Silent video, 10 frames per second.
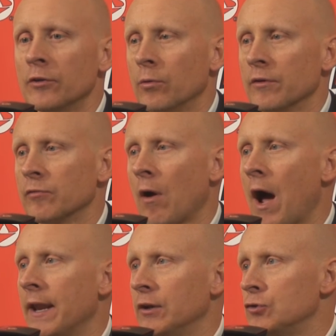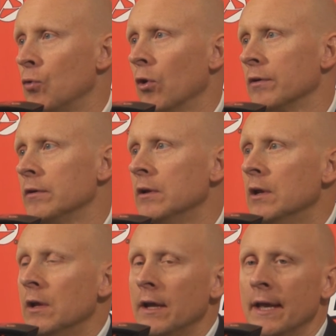towards Ryan and Jordan,
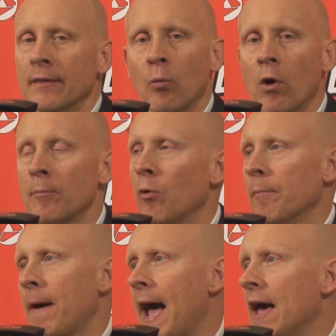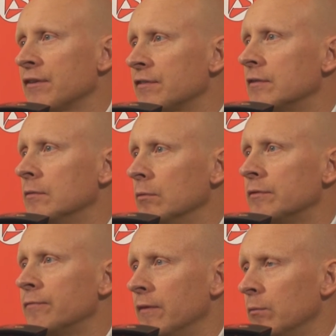and the one more pass
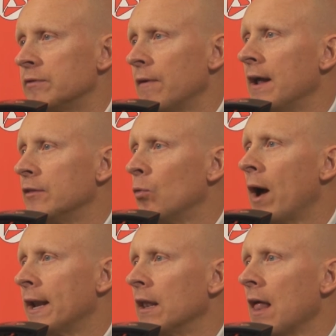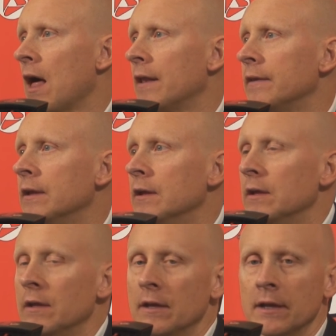was finding Dwayne a lot.
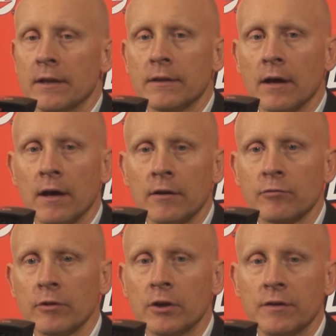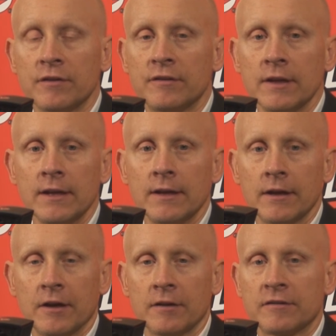And it's really good to see
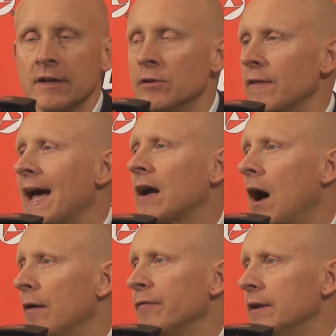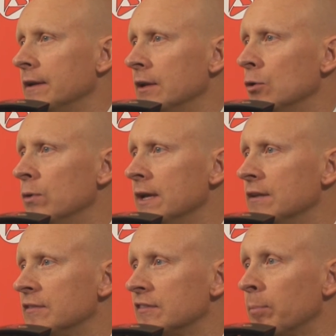a senior that confident in who he
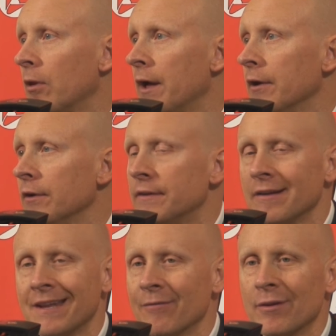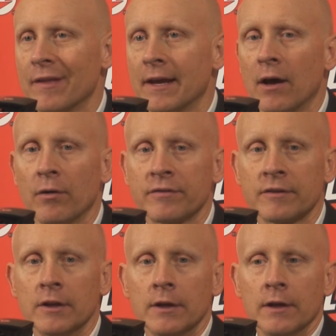is as a player. He does everything
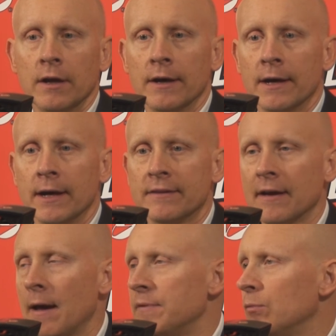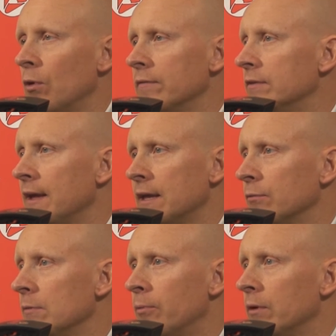else. At times, he won't even take
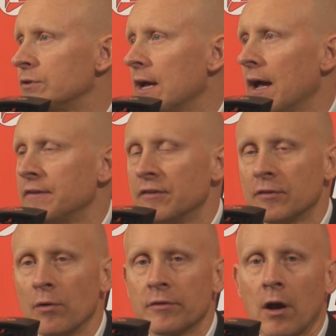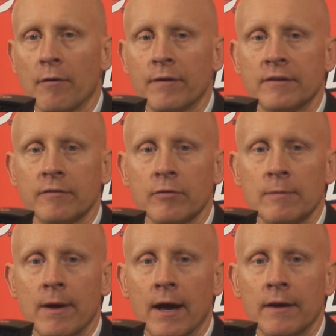three-point shots. He just goes to offensive
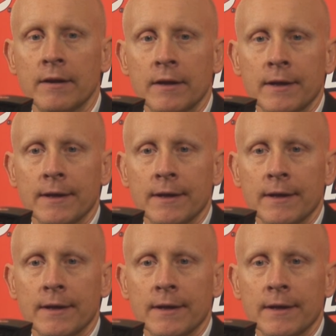rebound.